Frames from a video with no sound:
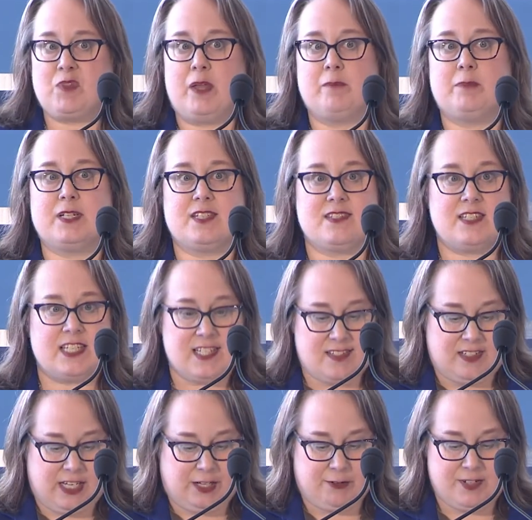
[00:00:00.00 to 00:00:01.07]
but cities
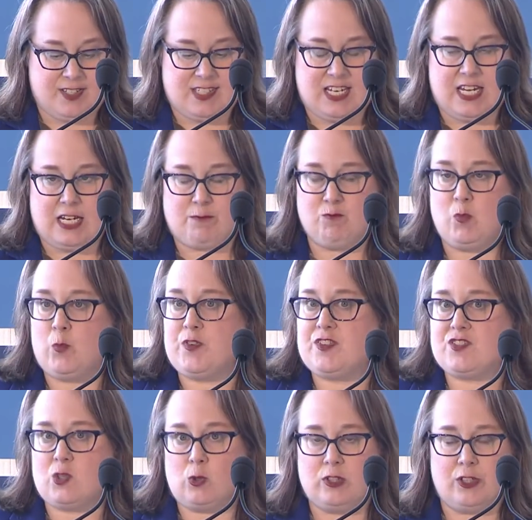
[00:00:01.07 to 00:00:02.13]
like Racine, with
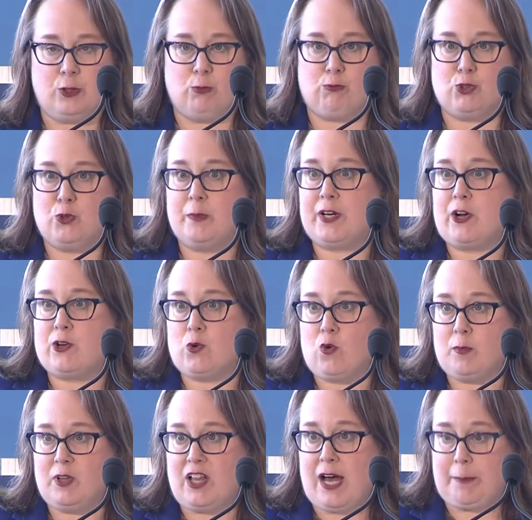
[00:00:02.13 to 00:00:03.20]
so little room in our
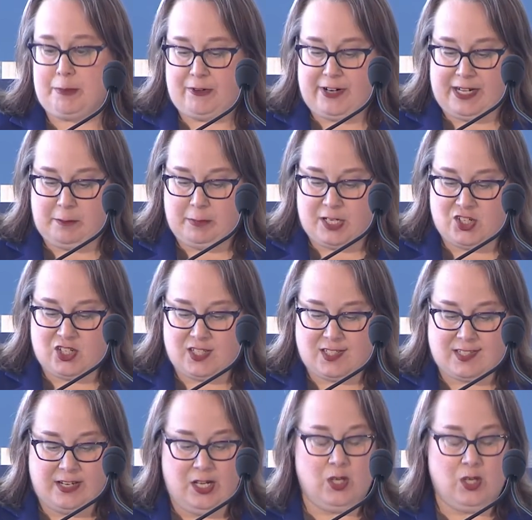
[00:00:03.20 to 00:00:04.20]
normal operating budgets,